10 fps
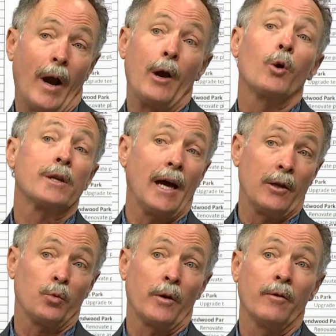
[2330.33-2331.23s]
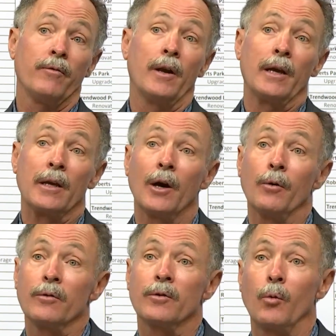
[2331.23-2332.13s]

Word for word: prioritize where the funding goes.